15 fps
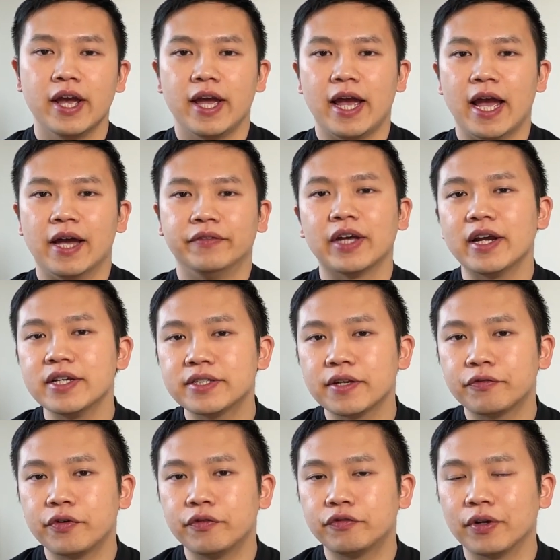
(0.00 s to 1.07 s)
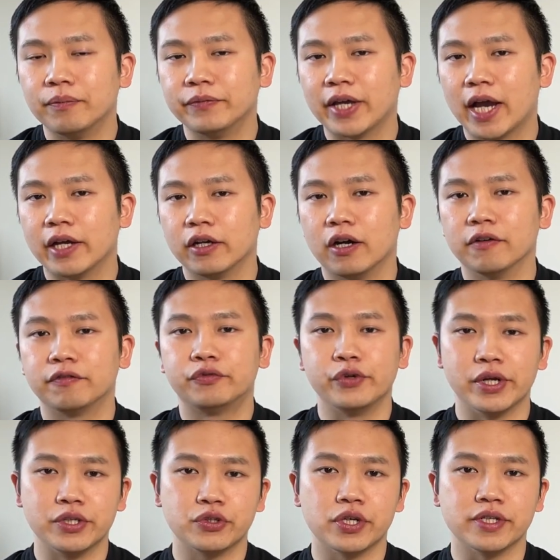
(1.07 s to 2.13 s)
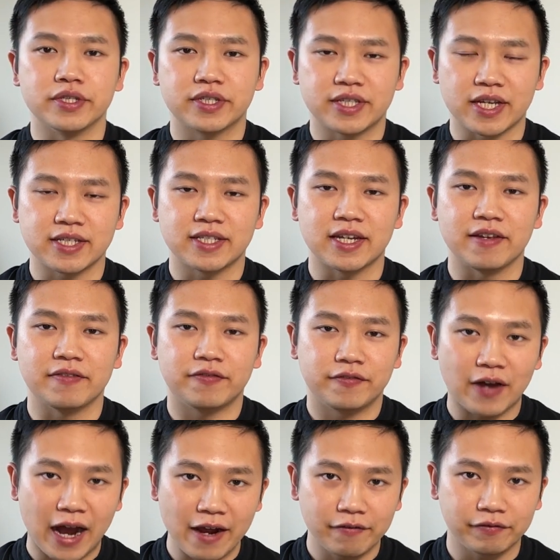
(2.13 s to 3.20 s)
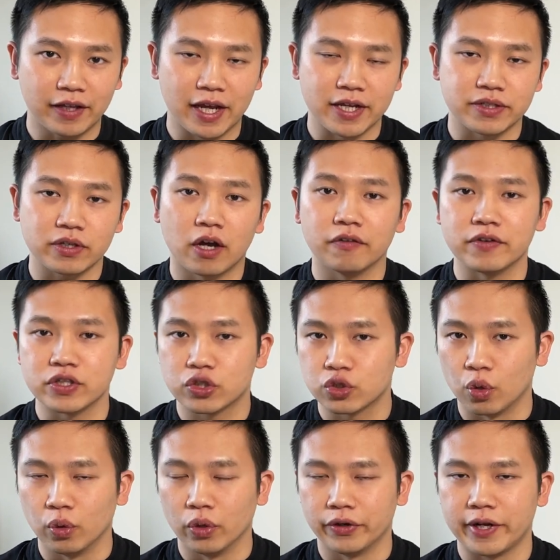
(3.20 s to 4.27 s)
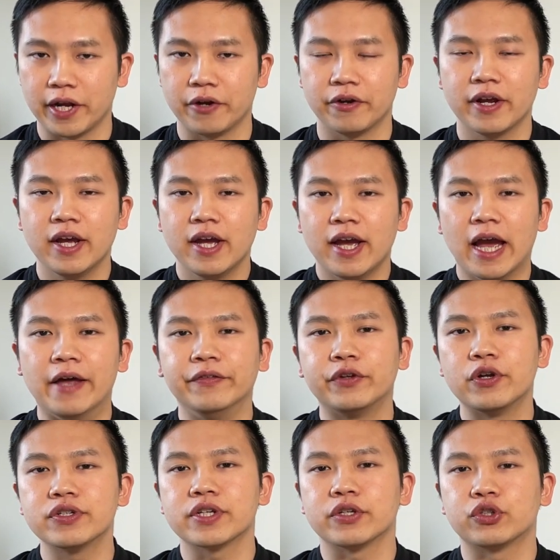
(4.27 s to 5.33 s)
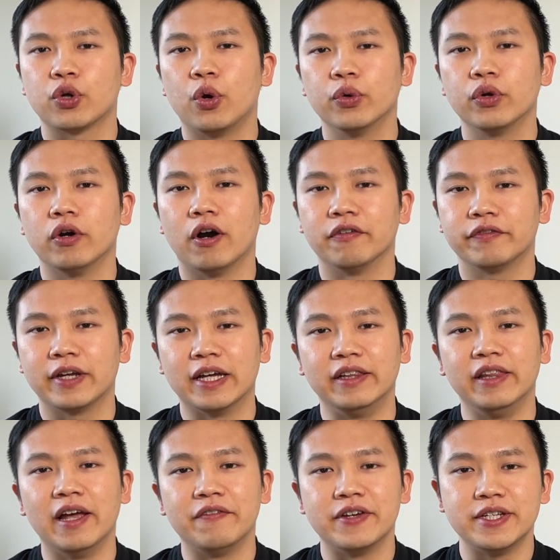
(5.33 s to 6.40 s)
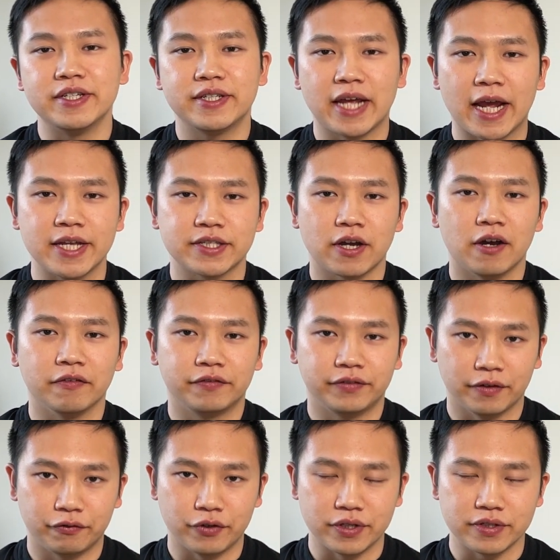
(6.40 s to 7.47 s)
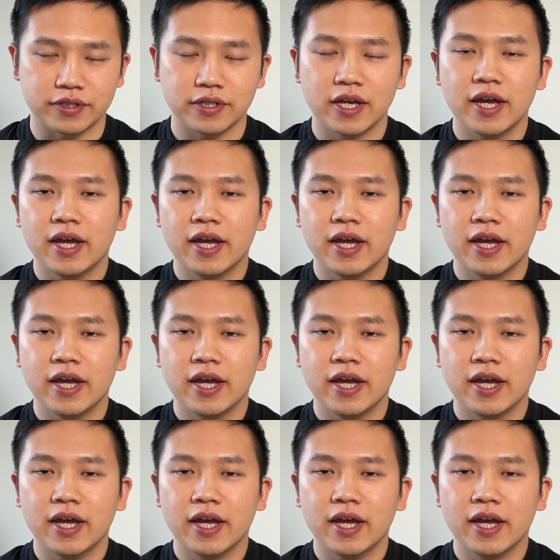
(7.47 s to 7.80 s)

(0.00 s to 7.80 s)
And that is different from that of 365 days of a solar year. And there's a total of 11 days of difference.